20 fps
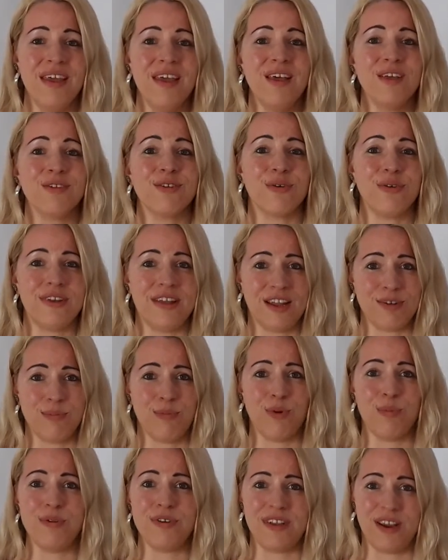So in that
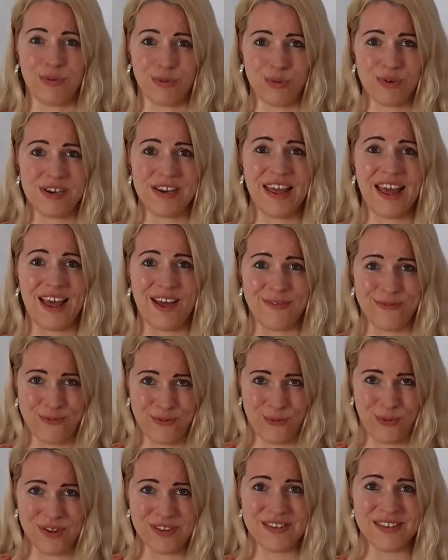moment I really have,
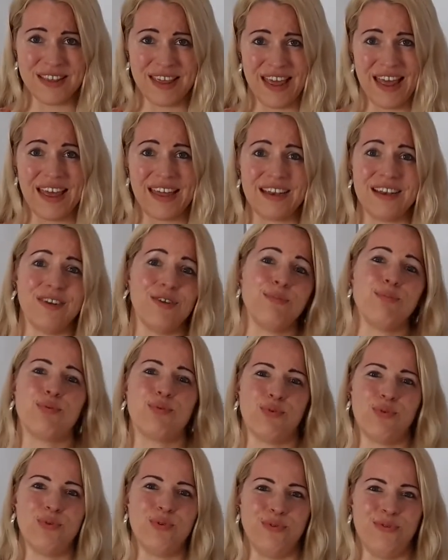once again, the
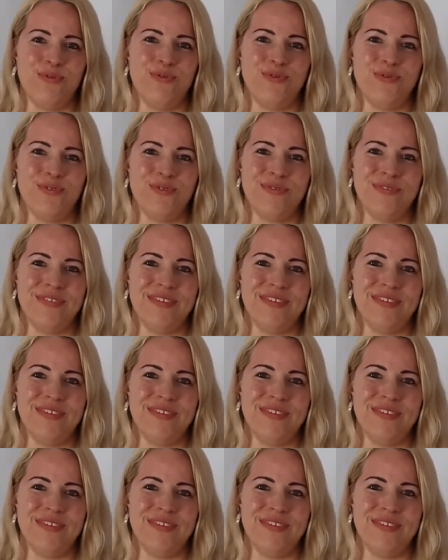proof